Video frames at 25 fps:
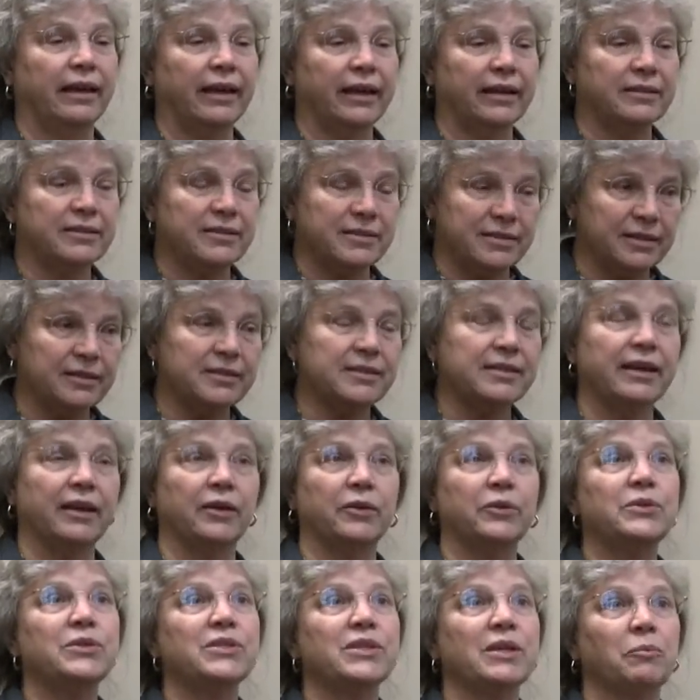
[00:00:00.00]
and sit
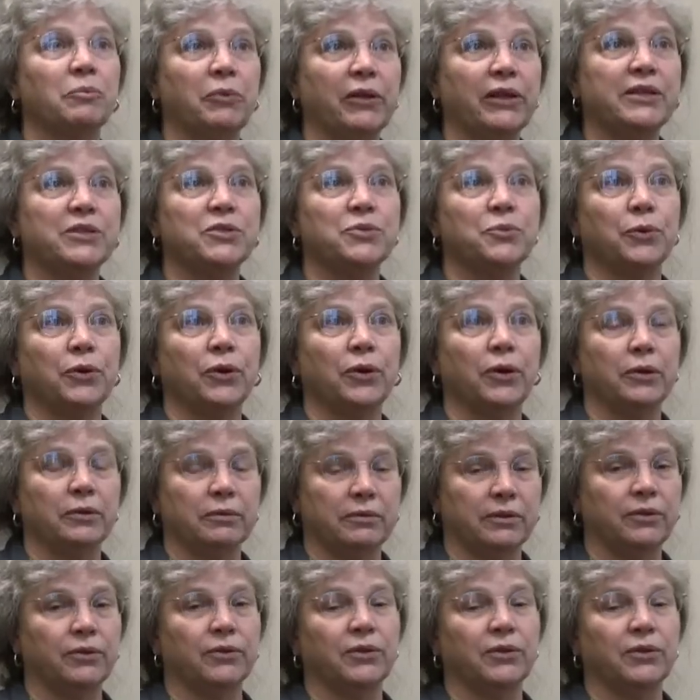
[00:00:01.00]
down someplace where